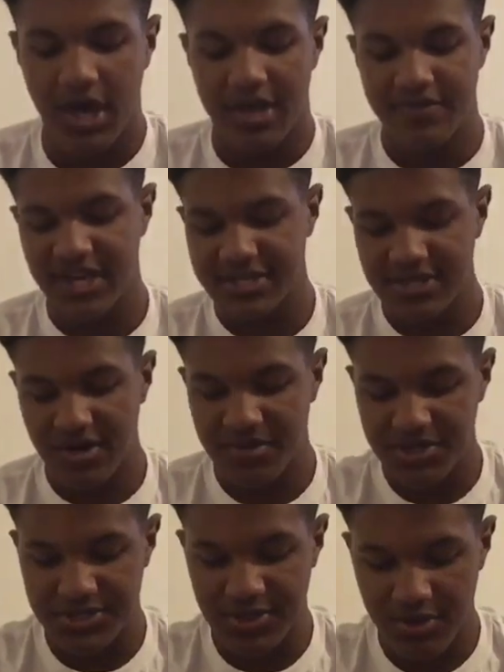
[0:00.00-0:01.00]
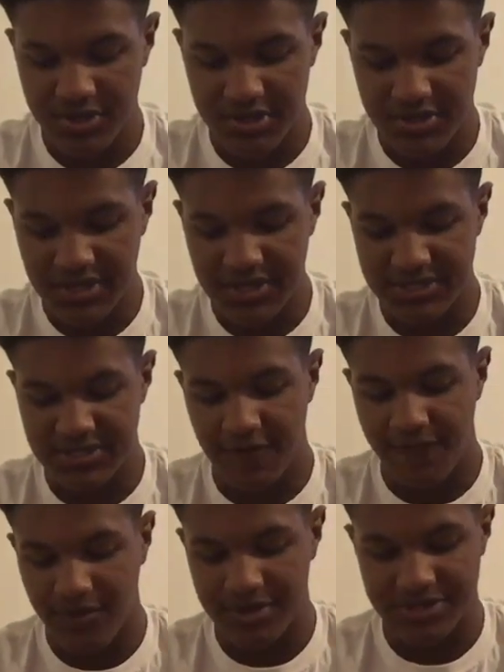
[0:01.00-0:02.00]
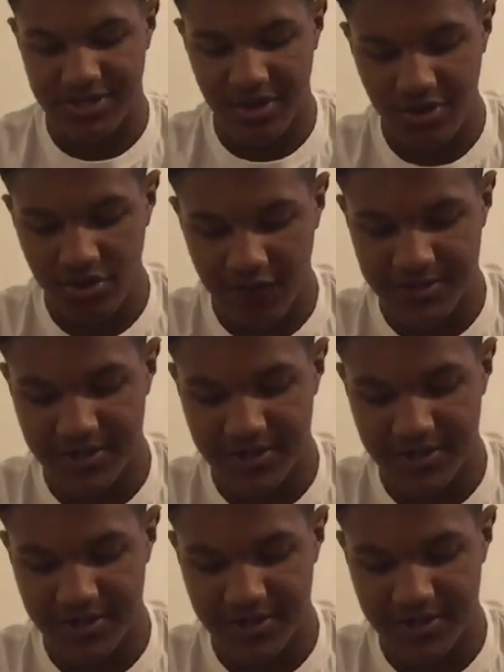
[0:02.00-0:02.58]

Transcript: Next up, Minnesota needs to force turnovers.